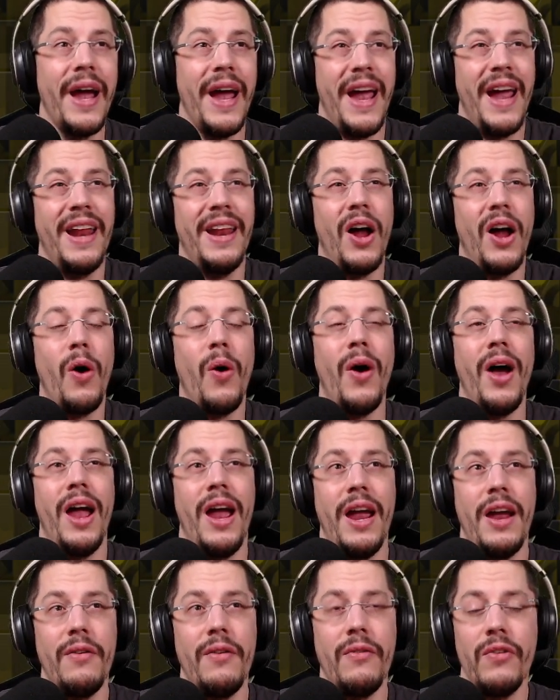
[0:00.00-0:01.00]
and now
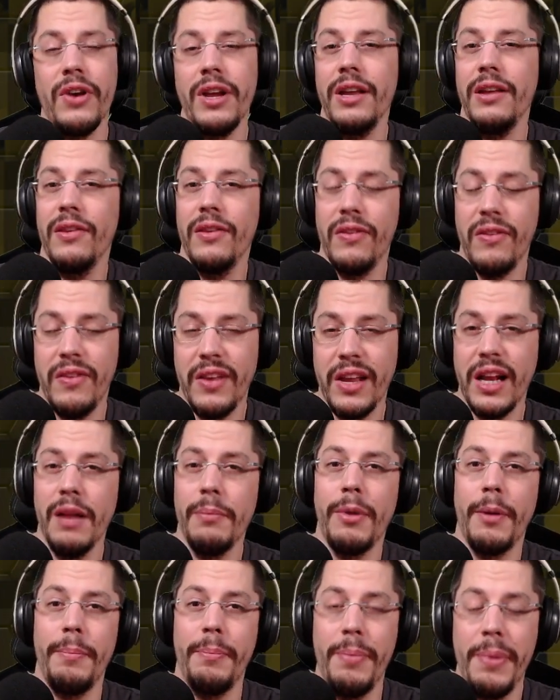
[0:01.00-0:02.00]
every single
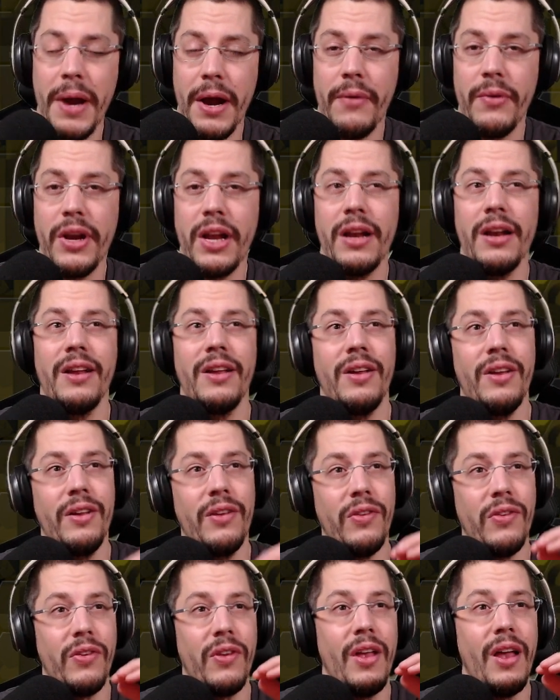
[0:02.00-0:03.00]
Barbarian
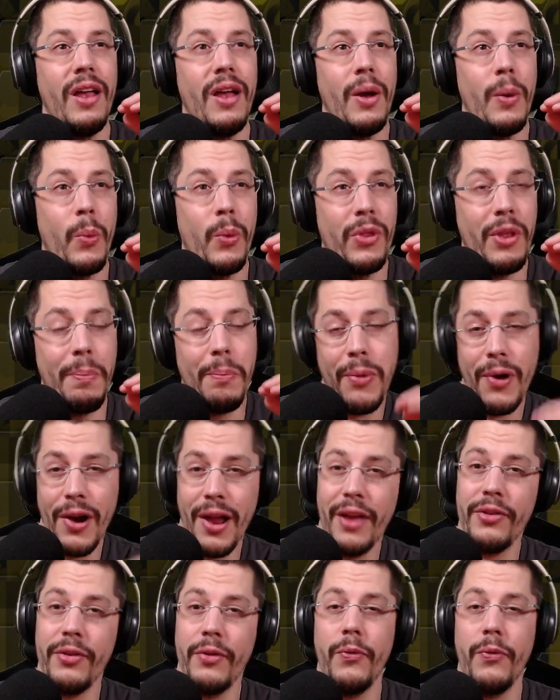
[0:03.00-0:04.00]
is with a
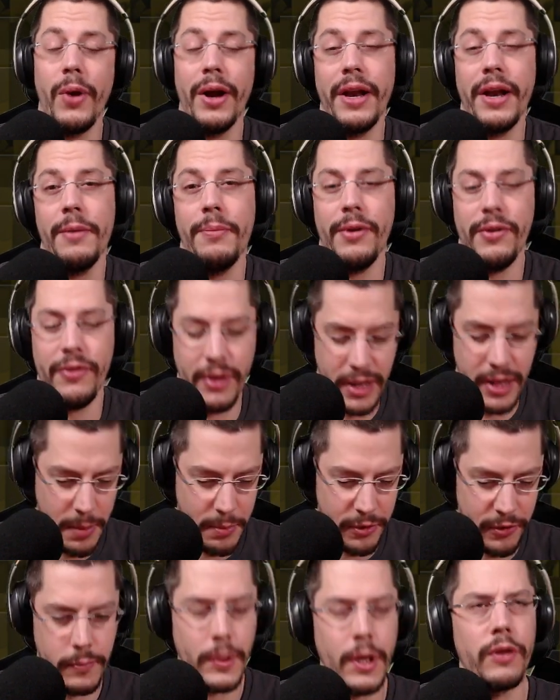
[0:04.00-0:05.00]
plus of 100%
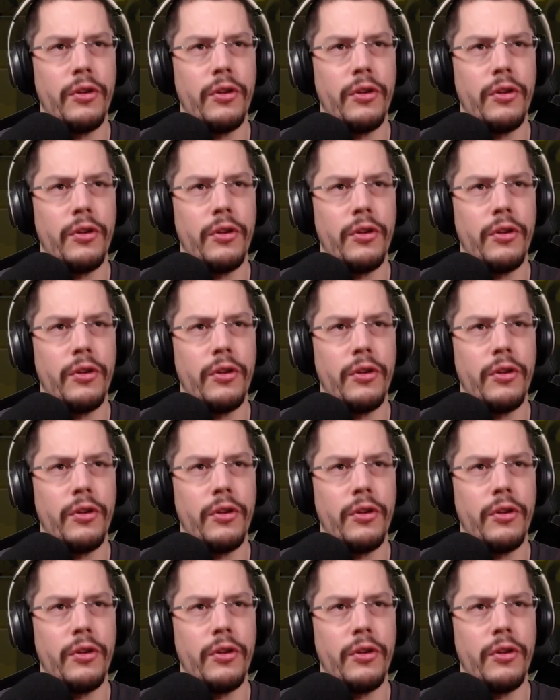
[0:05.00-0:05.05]
damage.